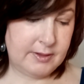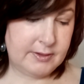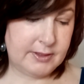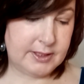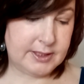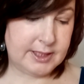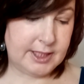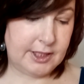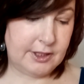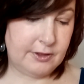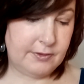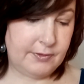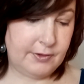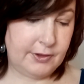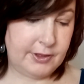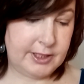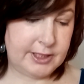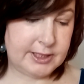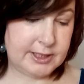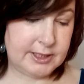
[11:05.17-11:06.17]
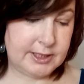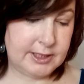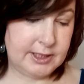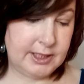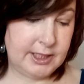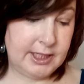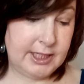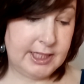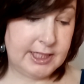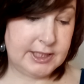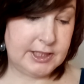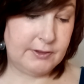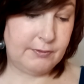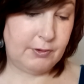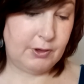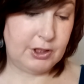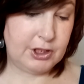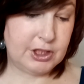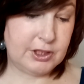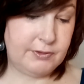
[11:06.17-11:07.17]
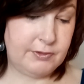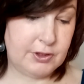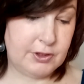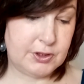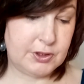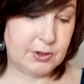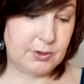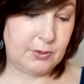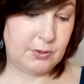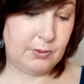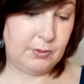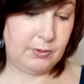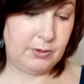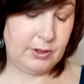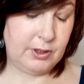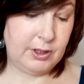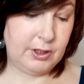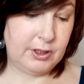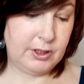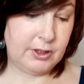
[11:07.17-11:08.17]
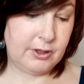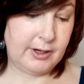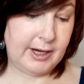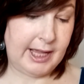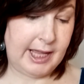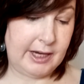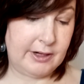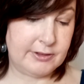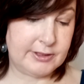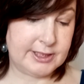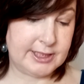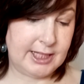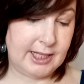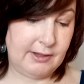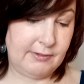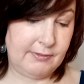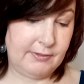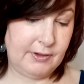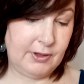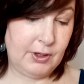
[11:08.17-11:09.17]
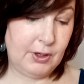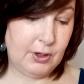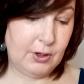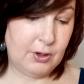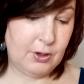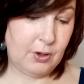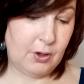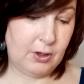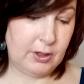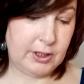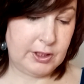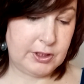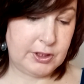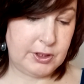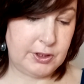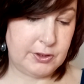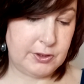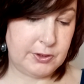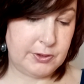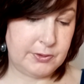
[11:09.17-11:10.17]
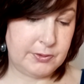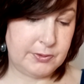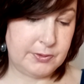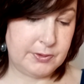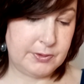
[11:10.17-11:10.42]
This inner voice is the voice of your soul, your higher self, calling to you.